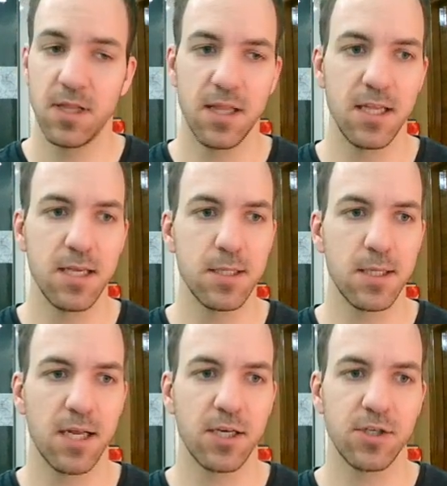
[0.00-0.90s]
these
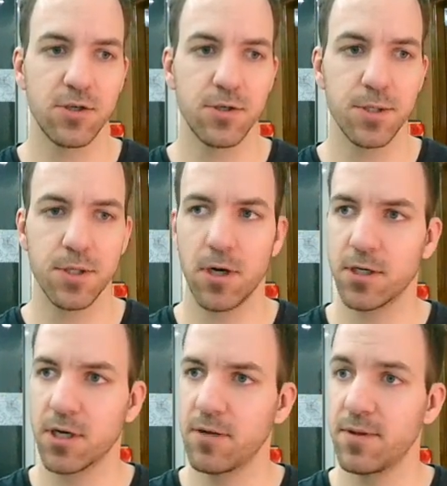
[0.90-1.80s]
integers are
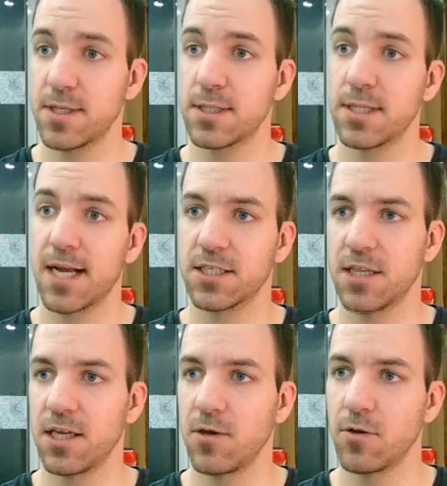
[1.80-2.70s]
going to, this is
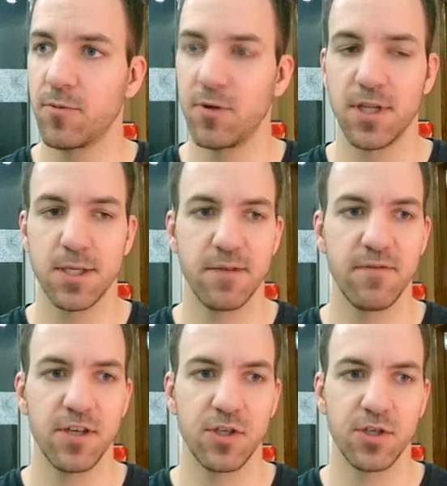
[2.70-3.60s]
actually a nullable list of
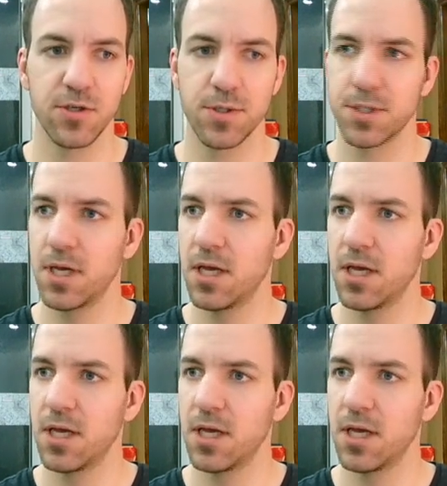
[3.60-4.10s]
integers.